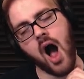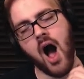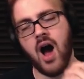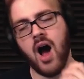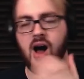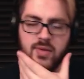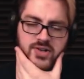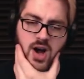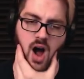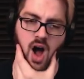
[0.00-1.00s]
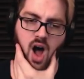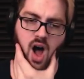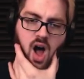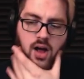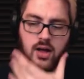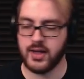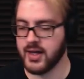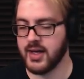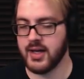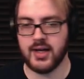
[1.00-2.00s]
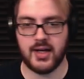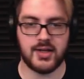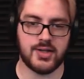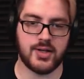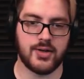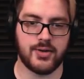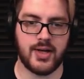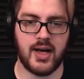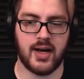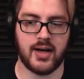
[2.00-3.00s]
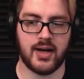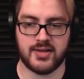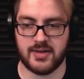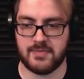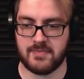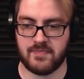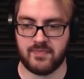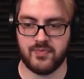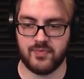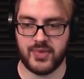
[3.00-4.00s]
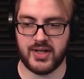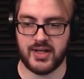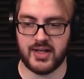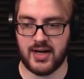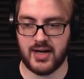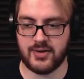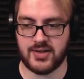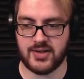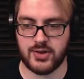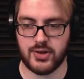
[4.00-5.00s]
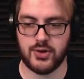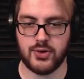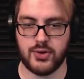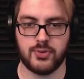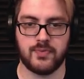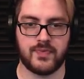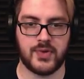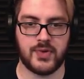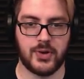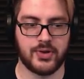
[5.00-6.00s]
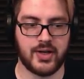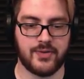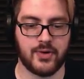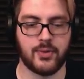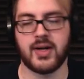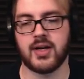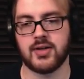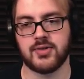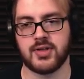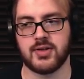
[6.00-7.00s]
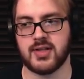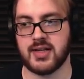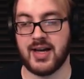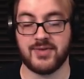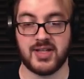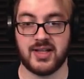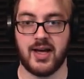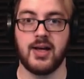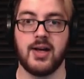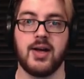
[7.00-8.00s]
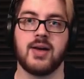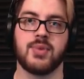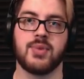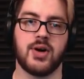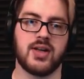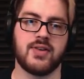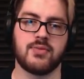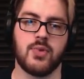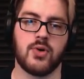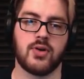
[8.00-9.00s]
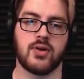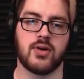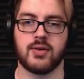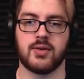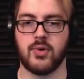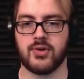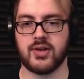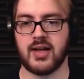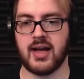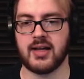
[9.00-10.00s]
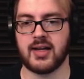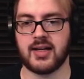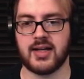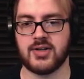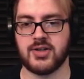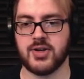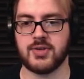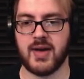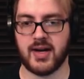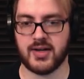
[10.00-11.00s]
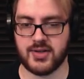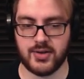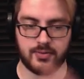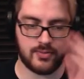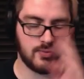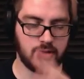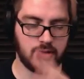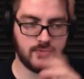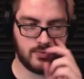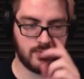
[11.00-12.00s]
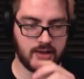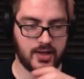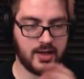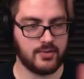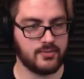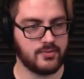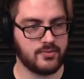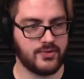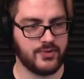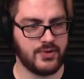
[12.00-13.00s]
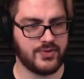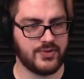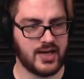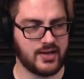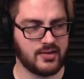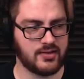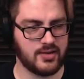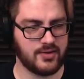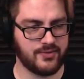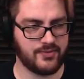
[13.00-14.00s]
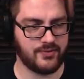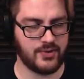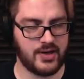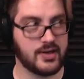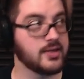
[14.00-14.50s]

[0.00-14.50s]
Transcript: Oh, my jaw. And so, yeah, it's like, but Outlast 2 only for Windows, so it's like, I have to get that. But no, even more than that, like, it just goes back to, oh, what the hell? Fruit fly. Frick?